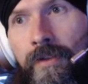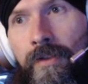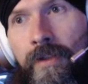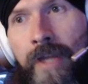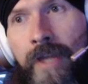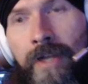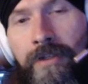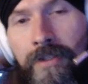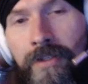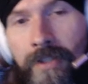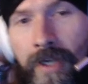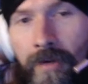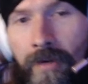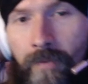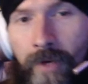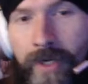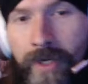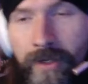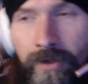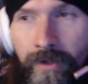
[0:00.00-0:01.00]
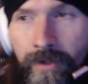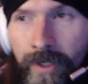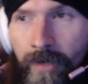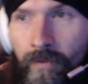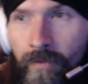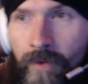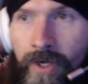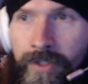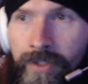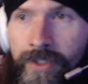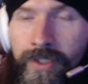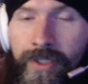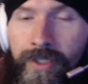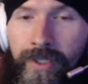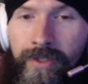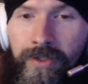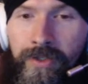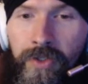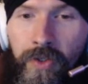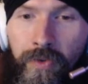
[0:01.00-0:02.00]
That's not why you're there watching
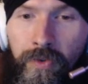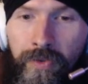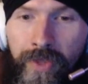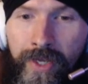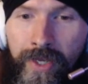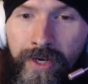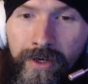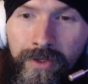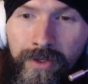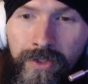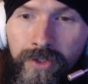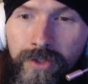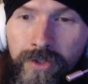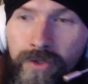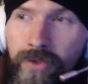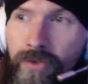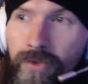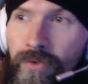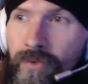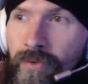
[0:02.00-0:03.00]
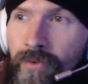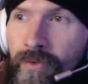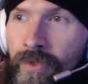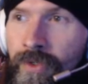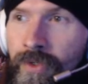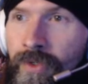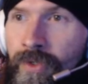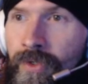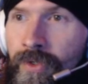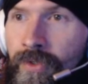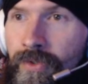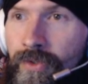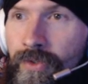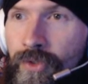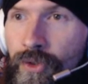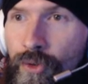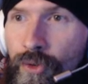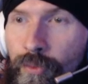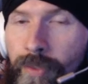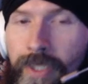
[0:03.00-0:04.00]
it. You're there to
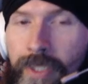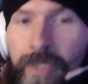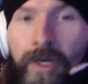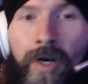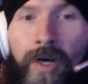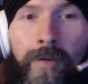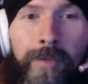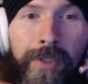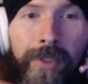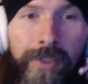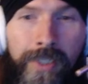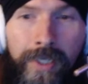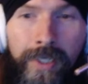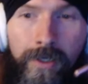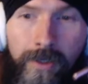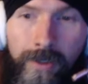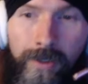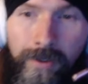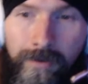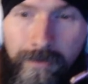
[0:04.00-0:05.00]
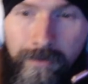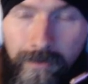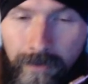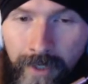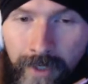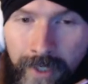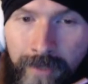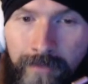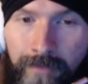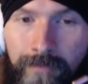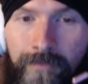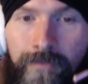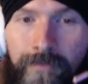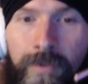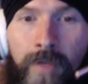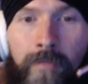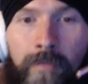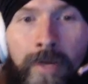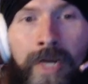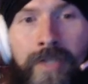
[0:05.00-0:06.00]
become a leader, right?
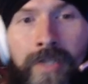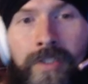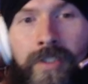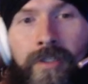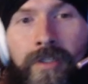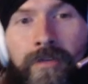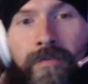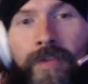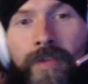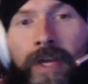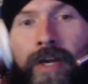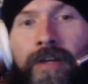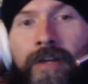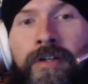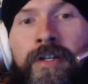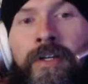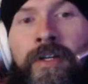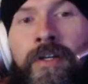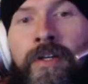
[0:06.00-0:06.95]
The mindset of that.